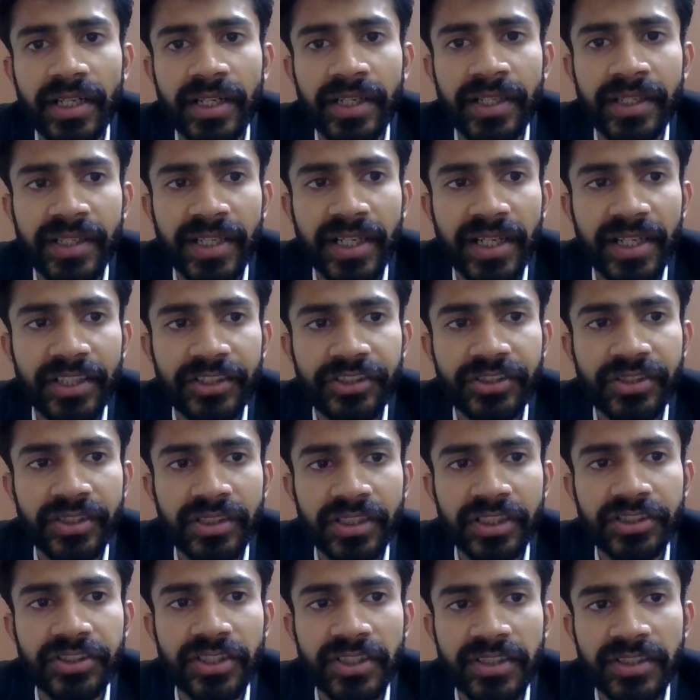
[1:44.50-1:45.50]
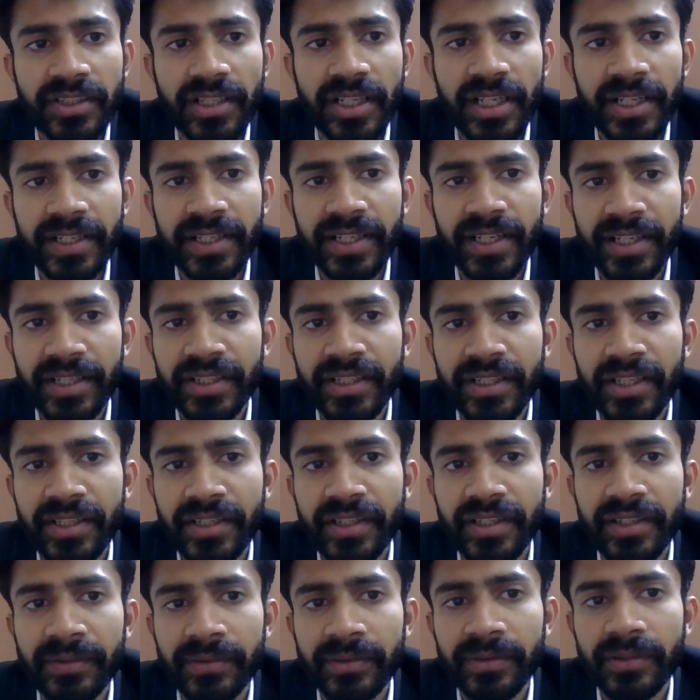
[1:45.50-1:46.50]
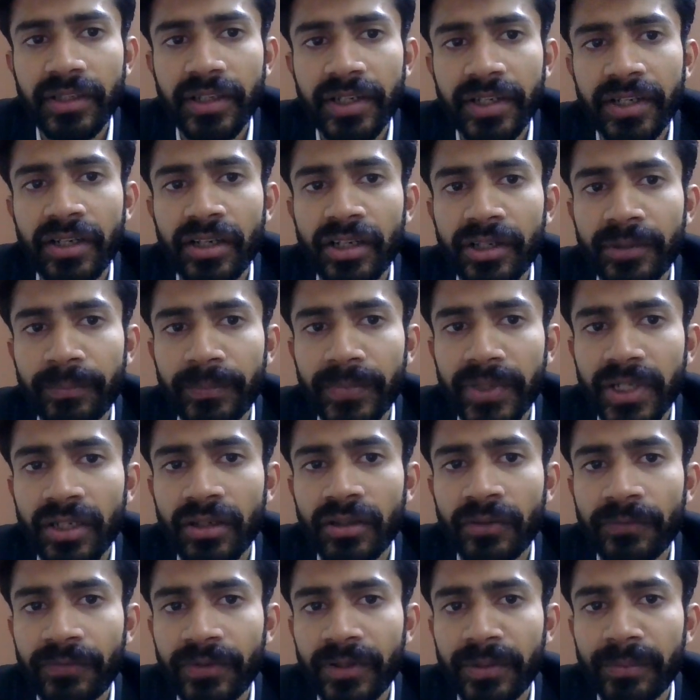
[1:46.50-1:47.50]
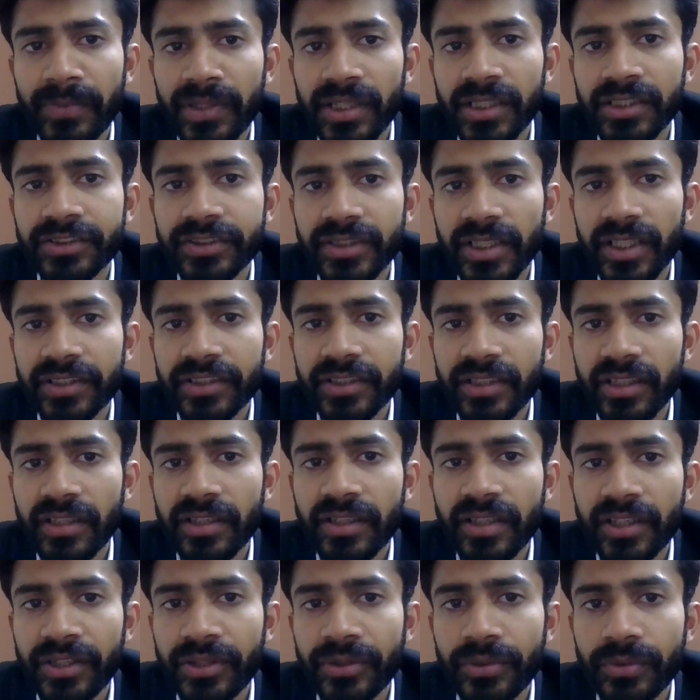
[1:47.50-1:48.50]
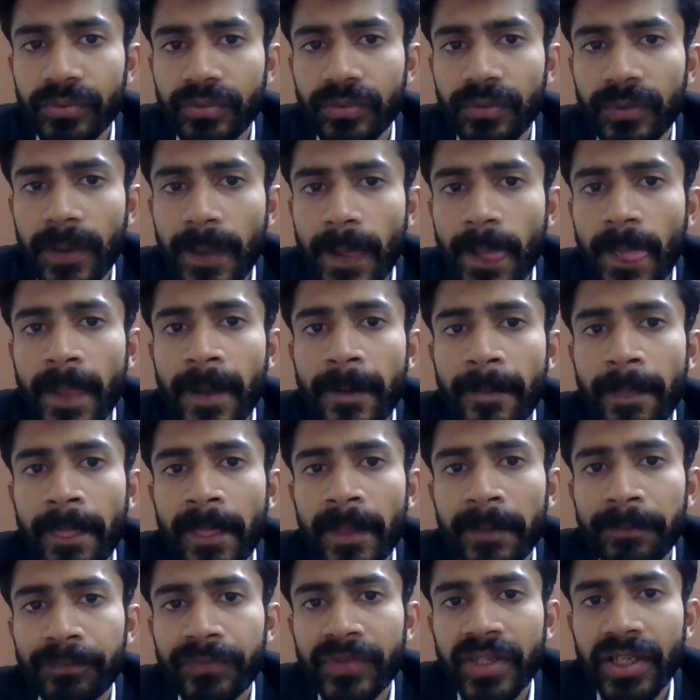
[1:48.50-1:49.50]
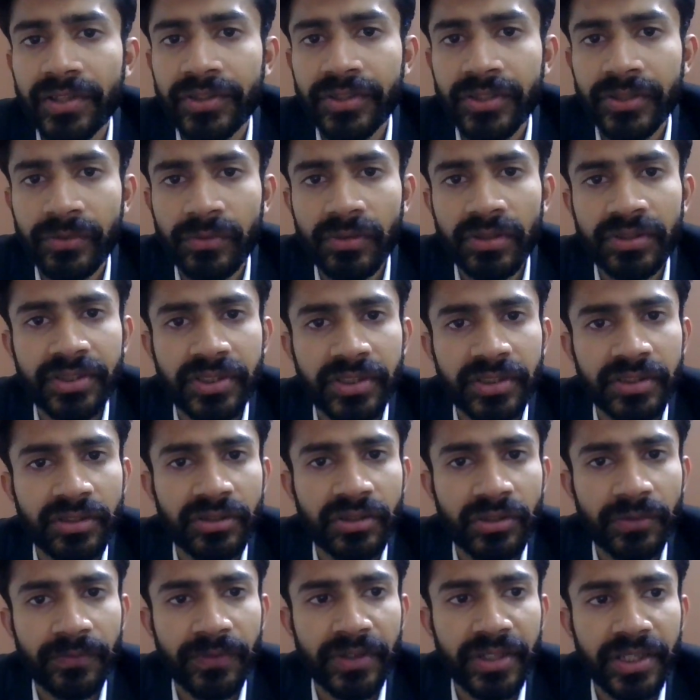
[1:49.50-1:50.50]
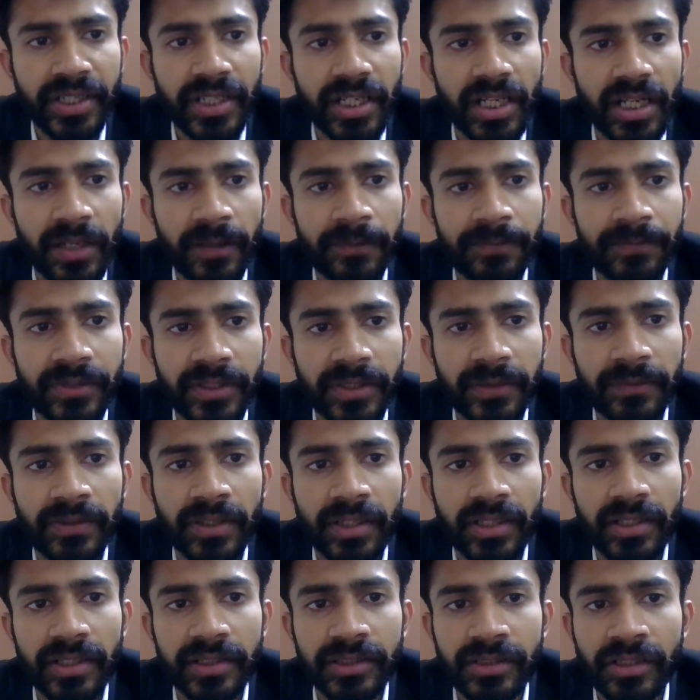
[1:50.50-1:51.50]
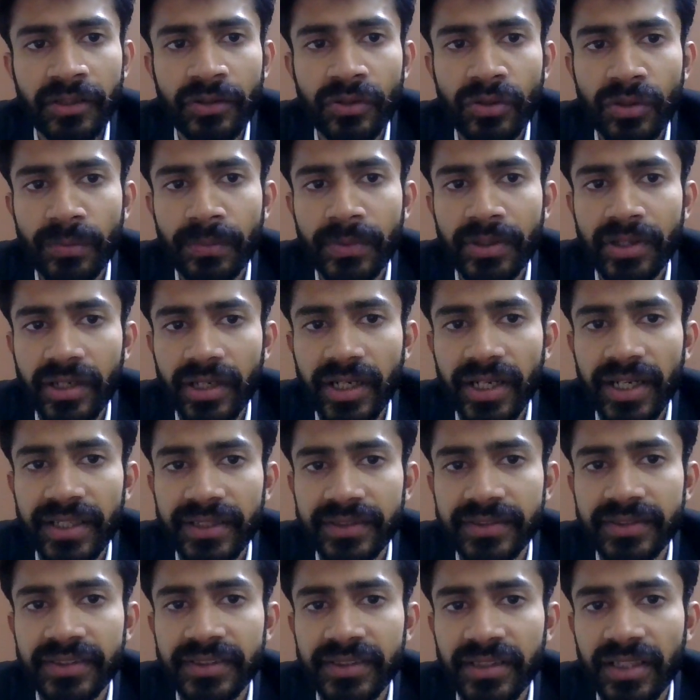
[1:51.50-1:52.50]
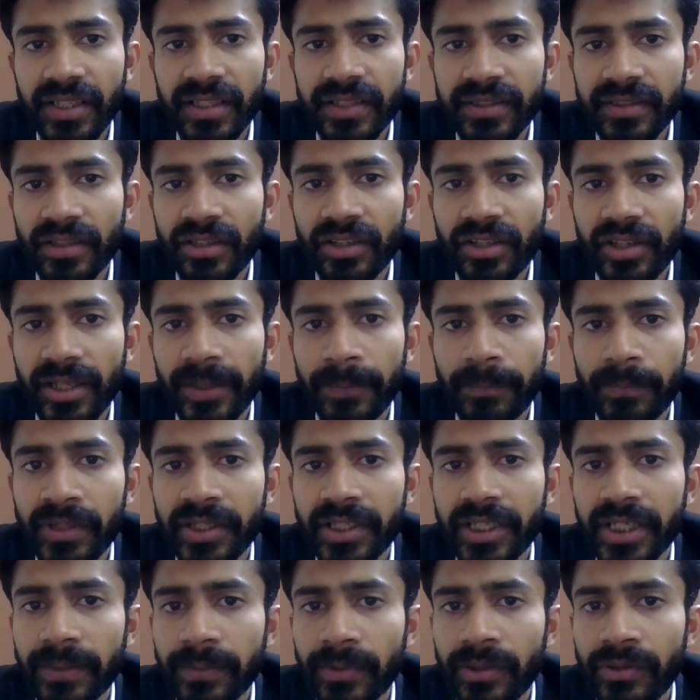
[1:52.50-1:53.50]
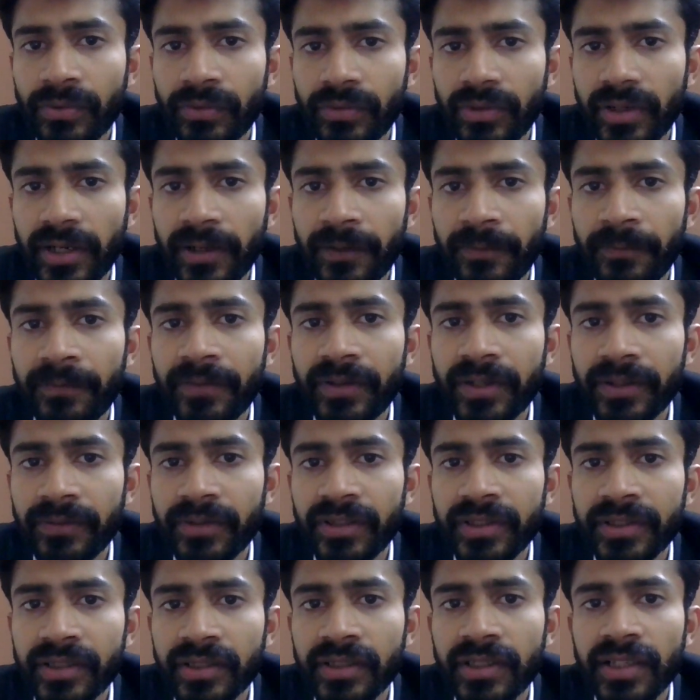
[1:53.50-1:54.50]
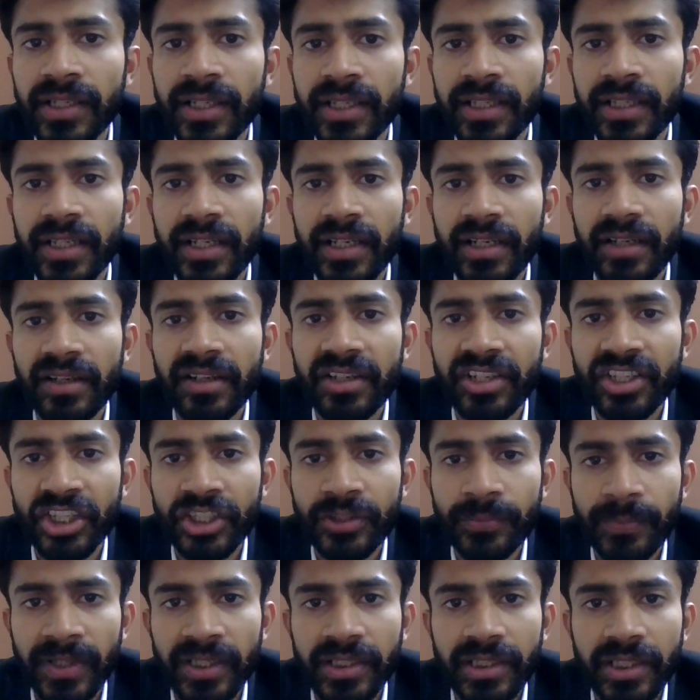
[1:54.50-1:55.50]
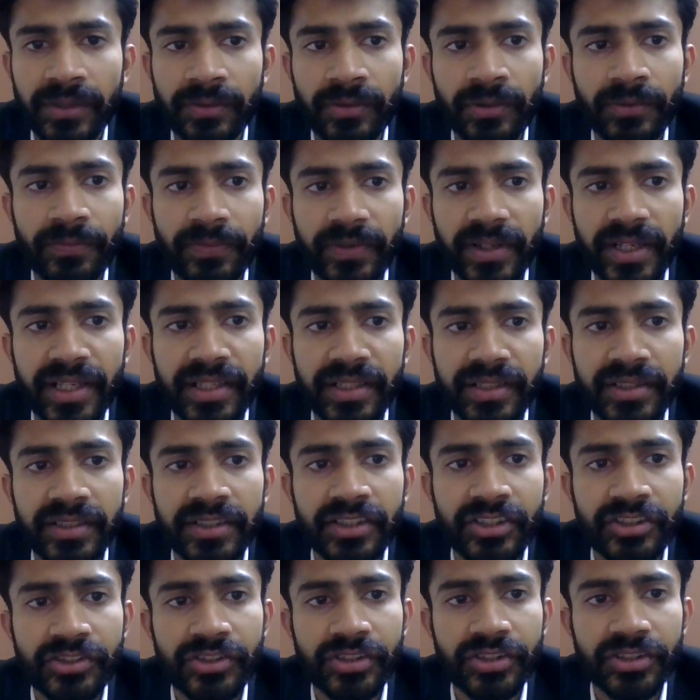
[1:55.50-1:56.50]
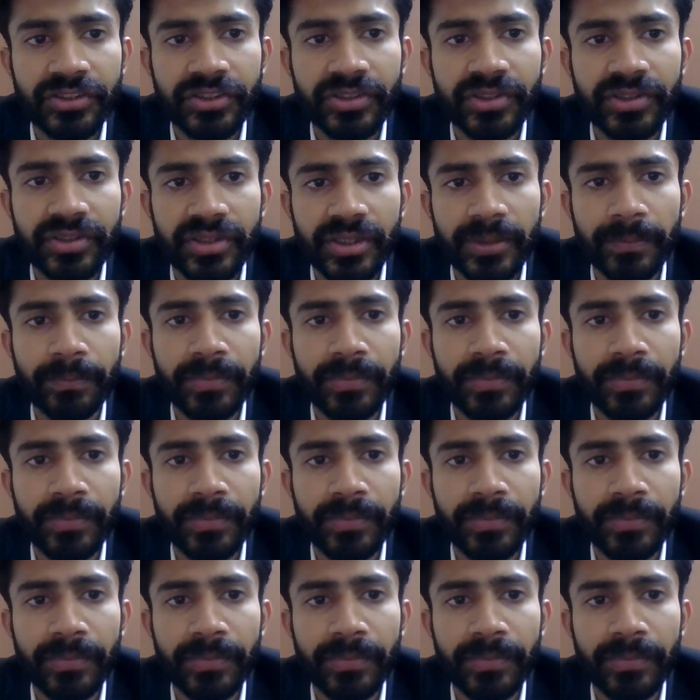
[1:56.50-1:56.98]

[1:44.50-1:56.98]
In addition, just like any Indian adult male or female, children too, as equal citizens of India, have several other common rights. These rights are applicable to everyone, irrespective of any restrictions.